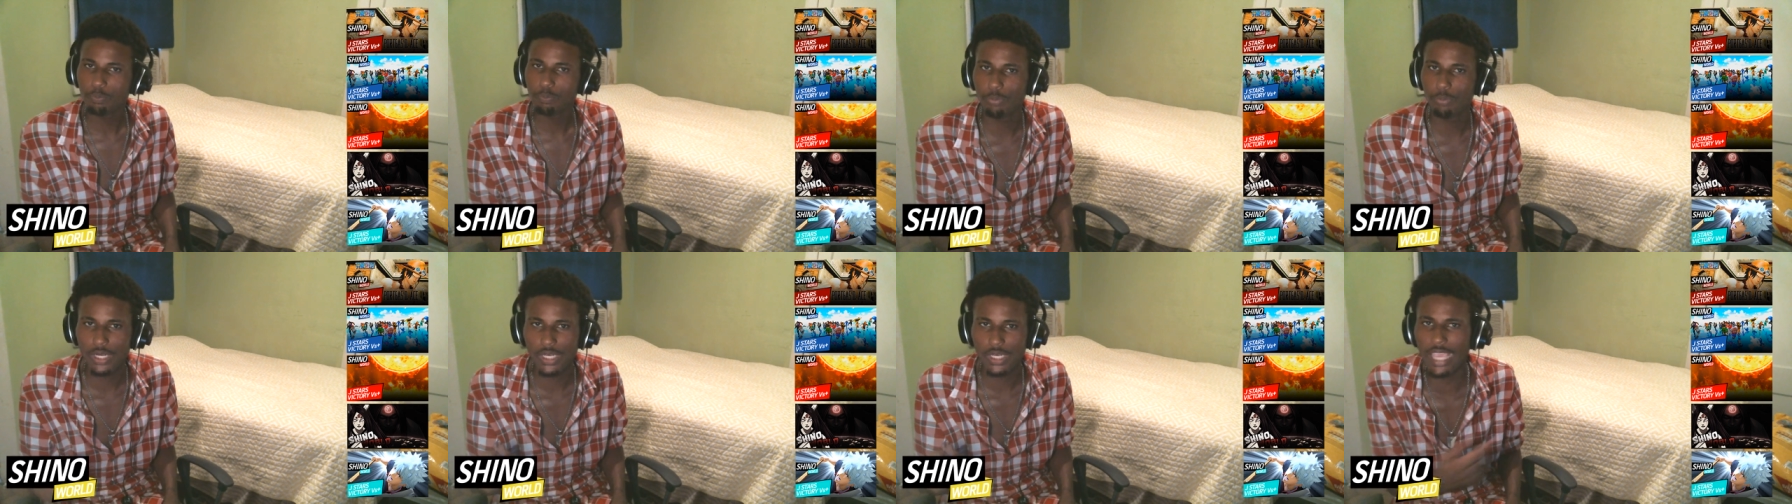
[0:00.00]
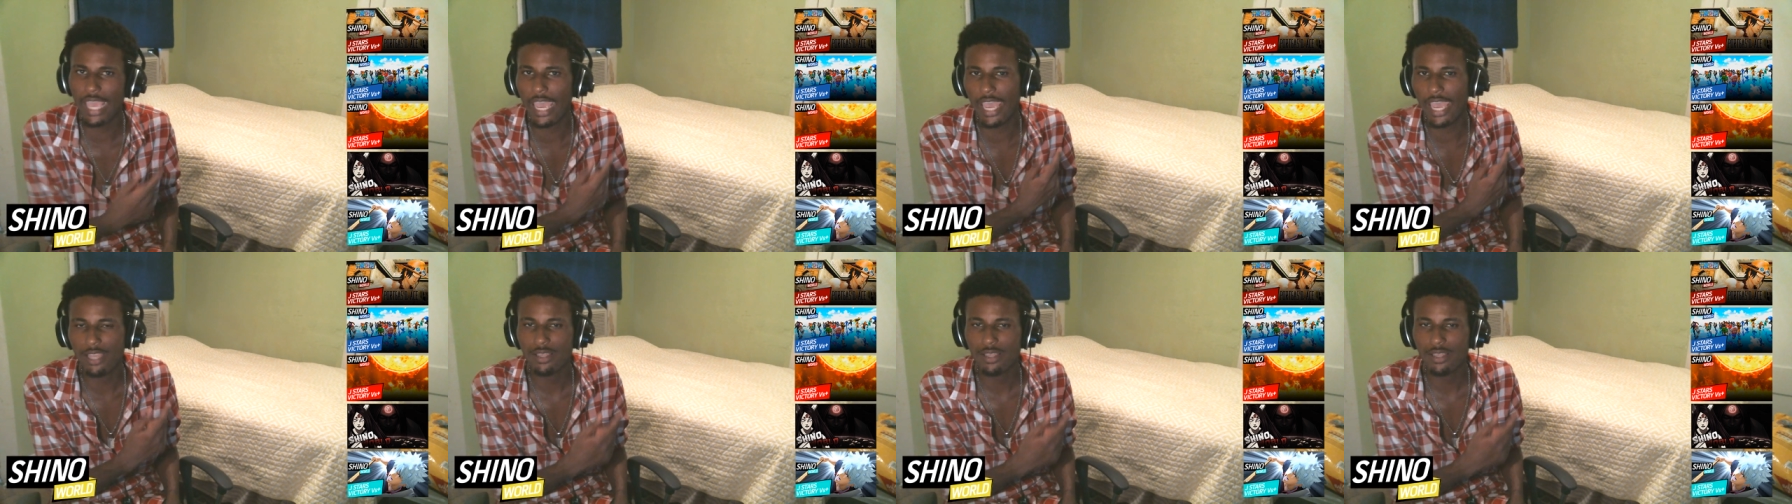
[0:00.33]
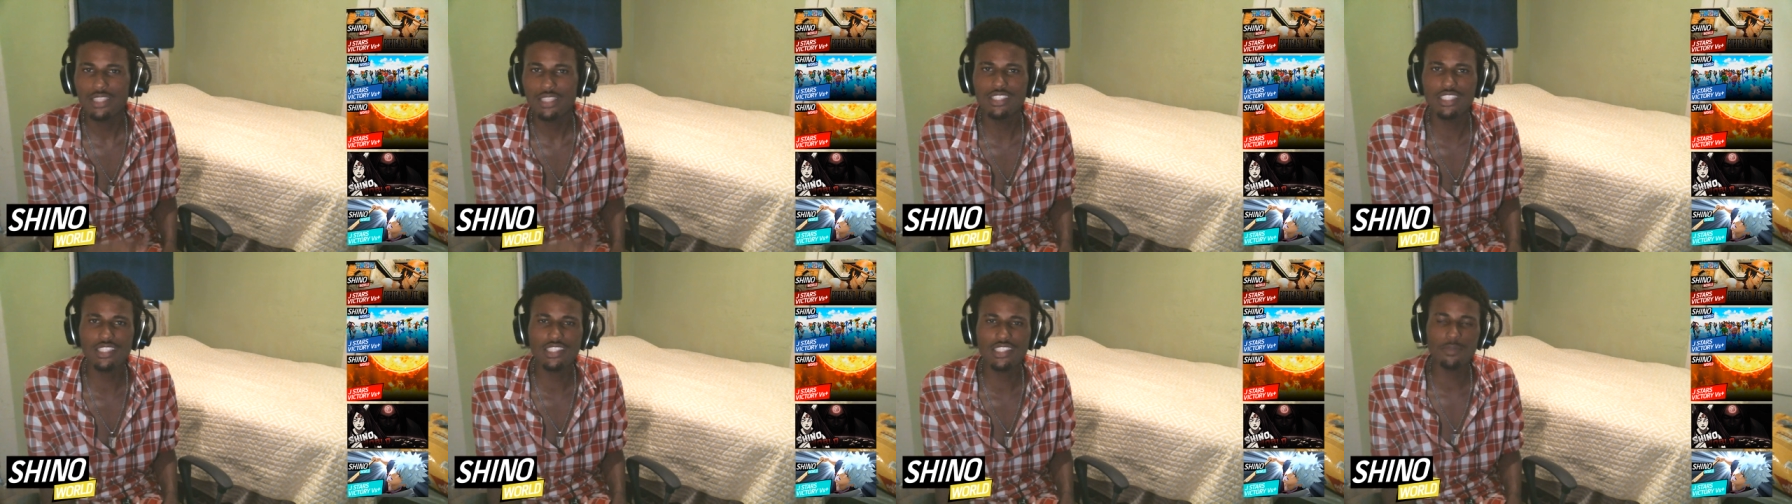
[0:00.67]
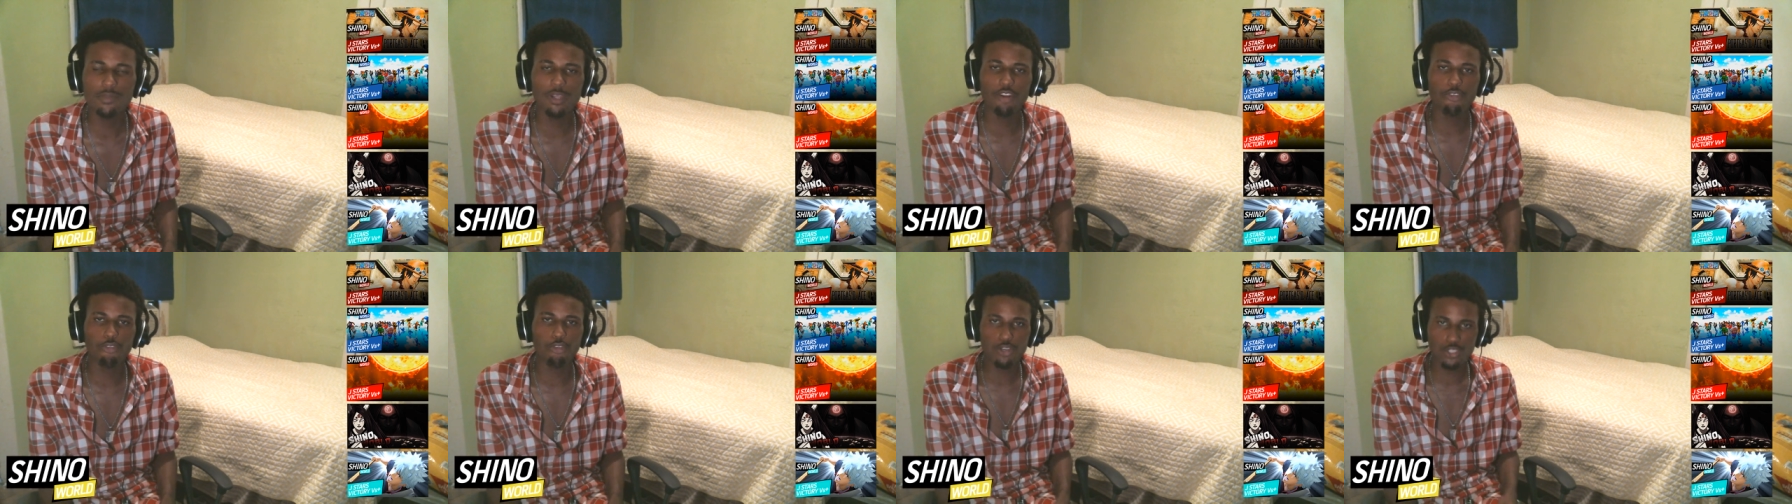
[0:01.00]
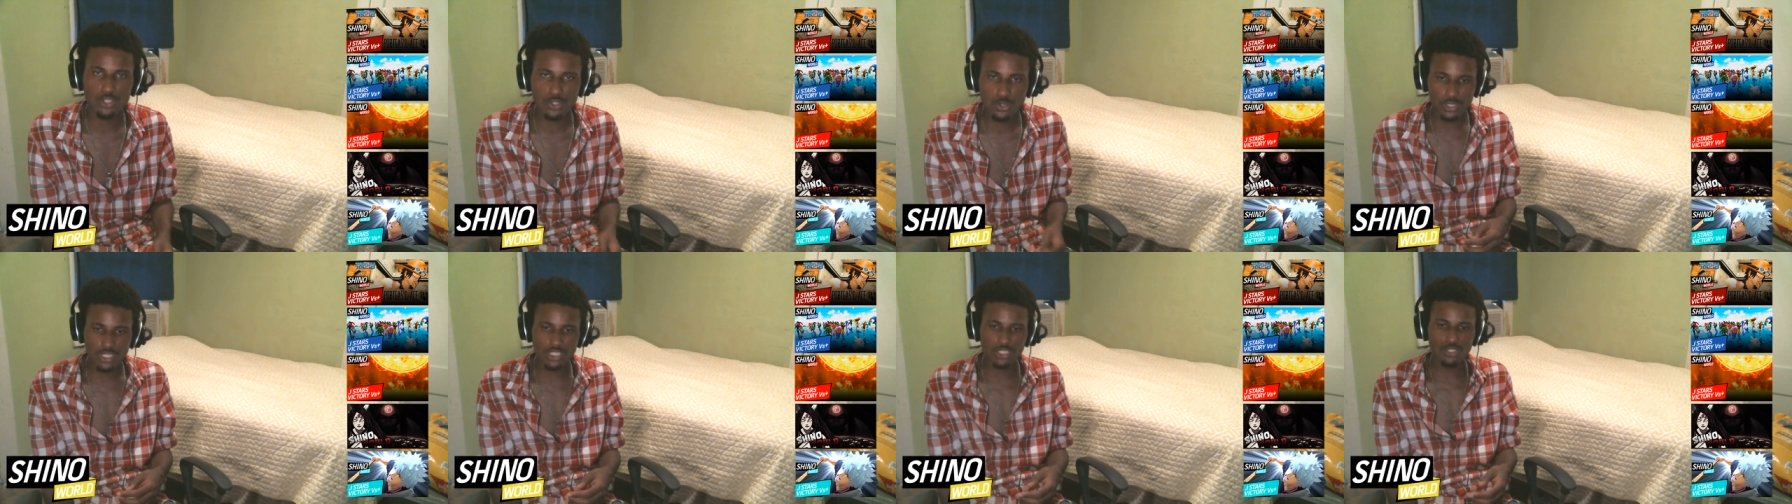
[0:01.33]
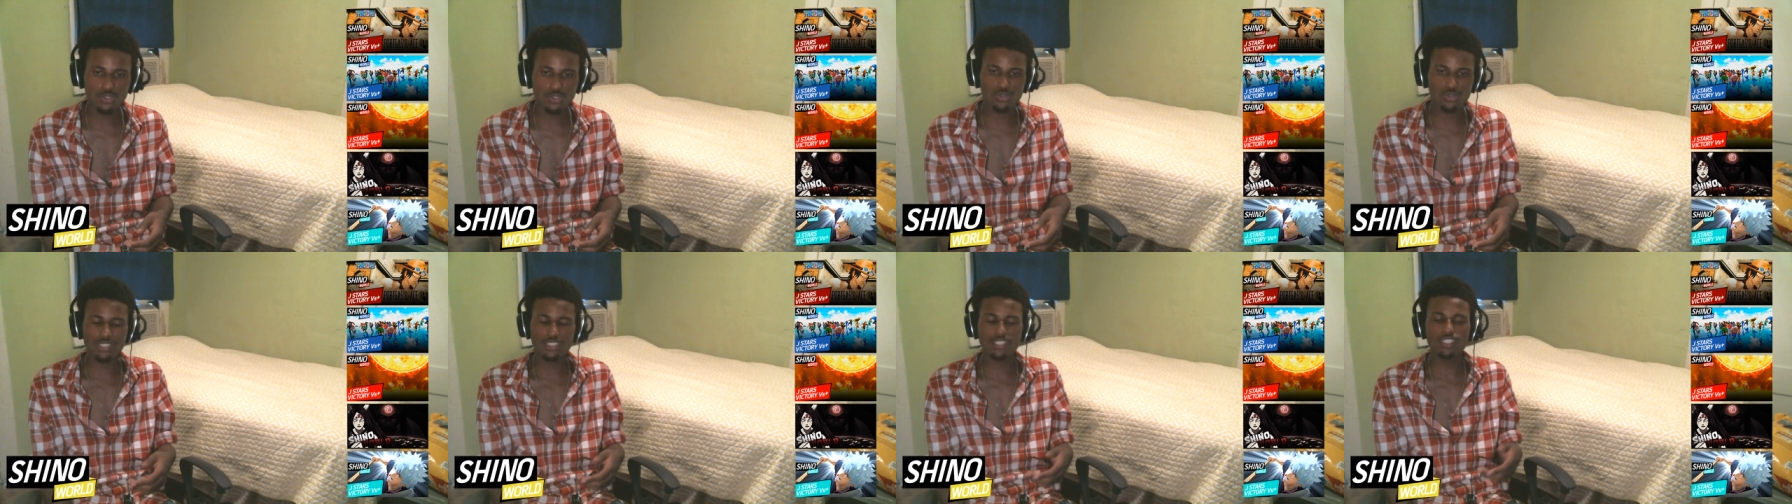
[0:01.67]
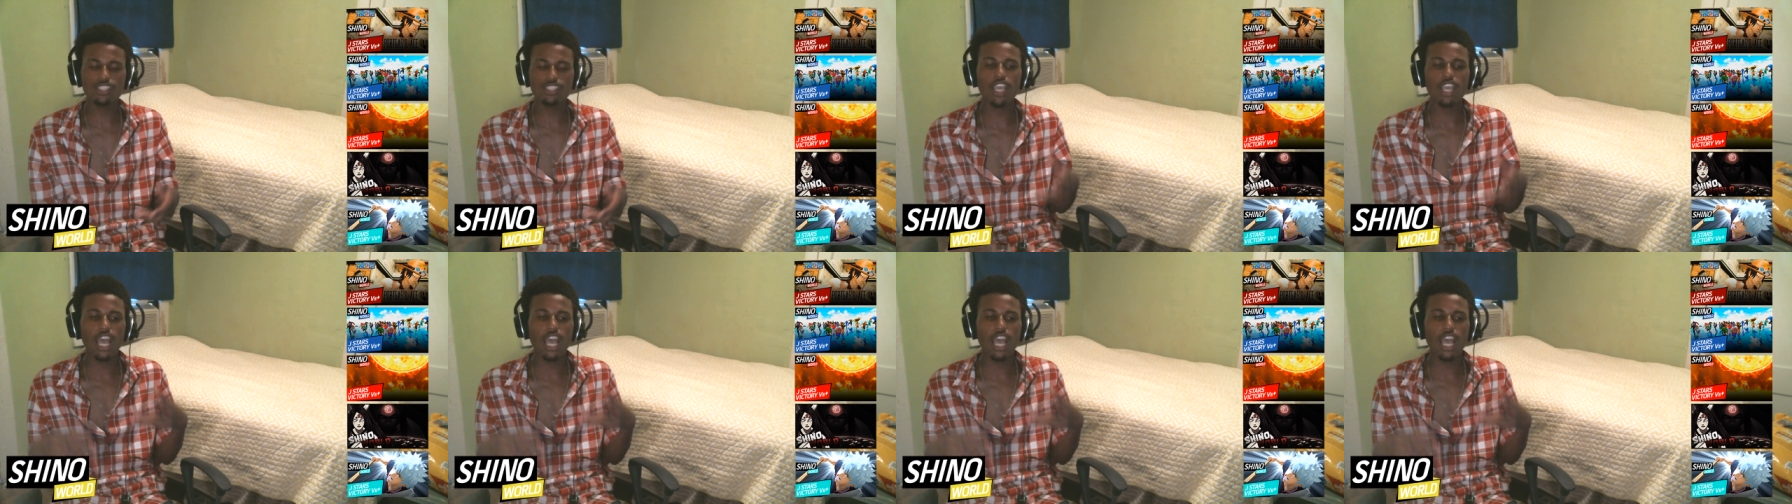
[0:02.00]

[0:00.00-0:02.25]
But yeah, this has been the first Tune In Tuesdays.